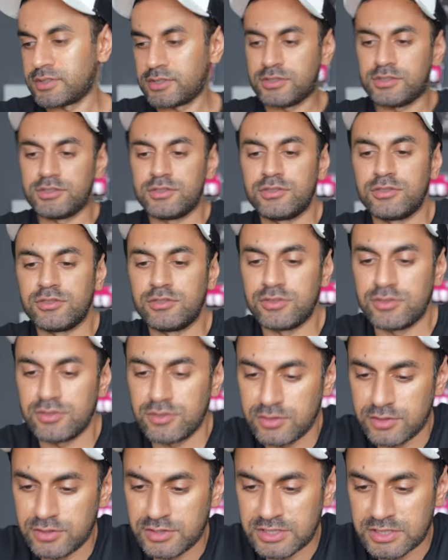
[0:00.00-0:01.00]
to
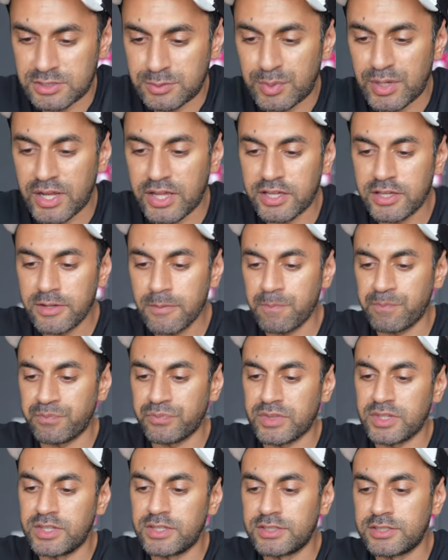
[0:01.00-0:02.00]
display
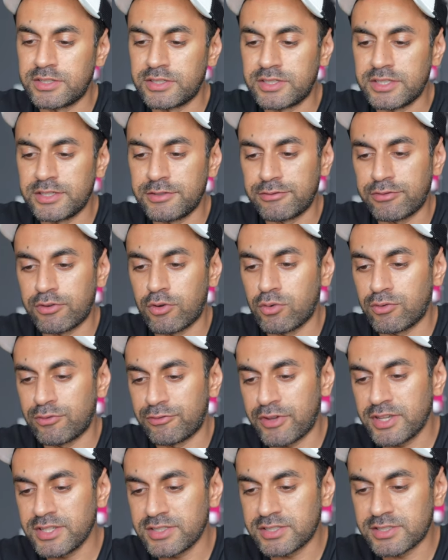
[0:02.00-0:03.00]
the default
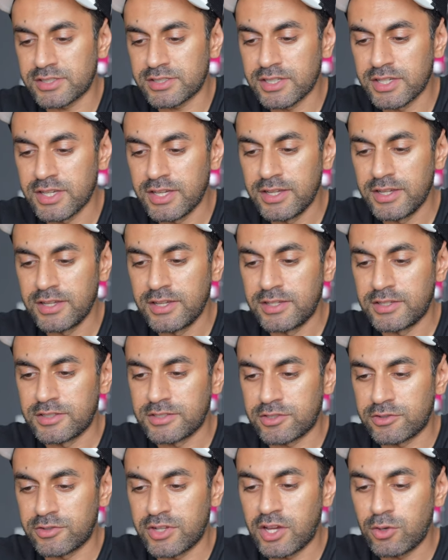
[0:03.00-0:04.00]
faces.
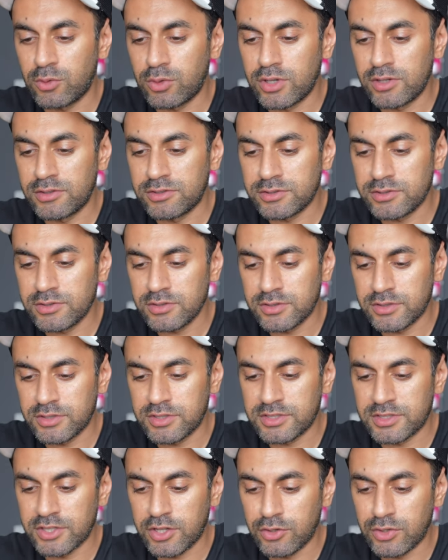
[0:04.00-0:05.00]
So now what I'll do
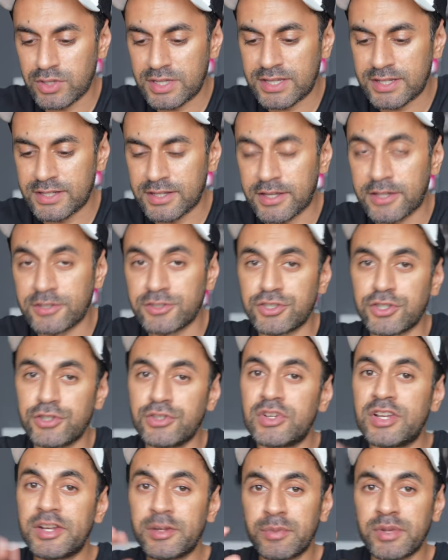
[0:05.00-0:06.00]
is go in and show
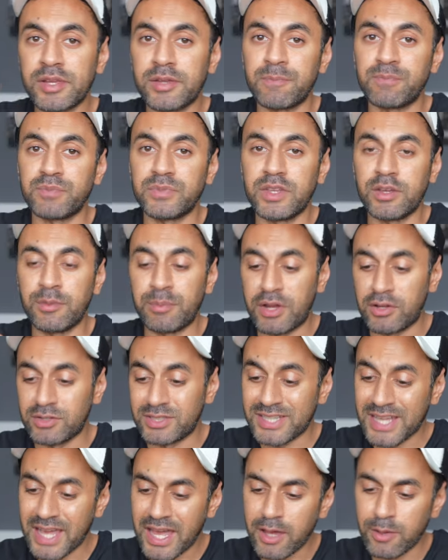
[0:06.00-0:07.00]
you a little bit about
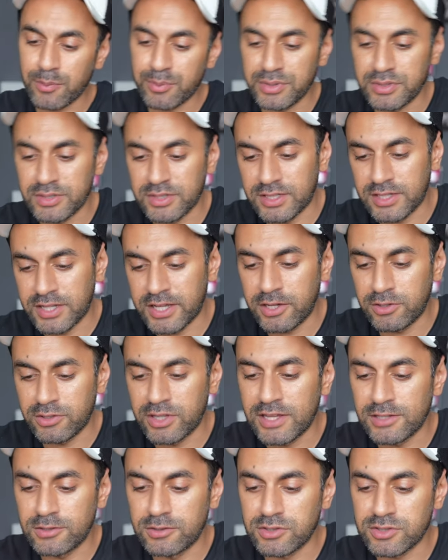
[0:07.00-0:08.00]
the app and how
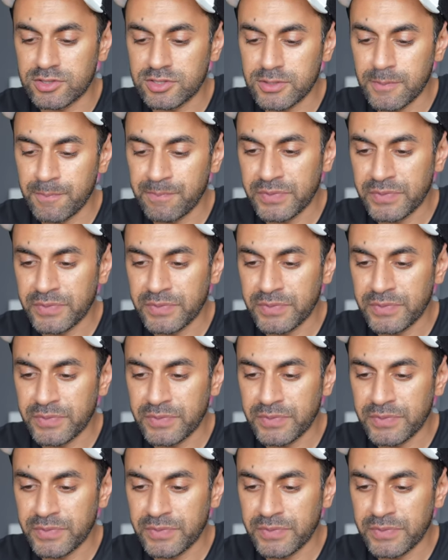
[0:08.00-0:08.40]
that looks.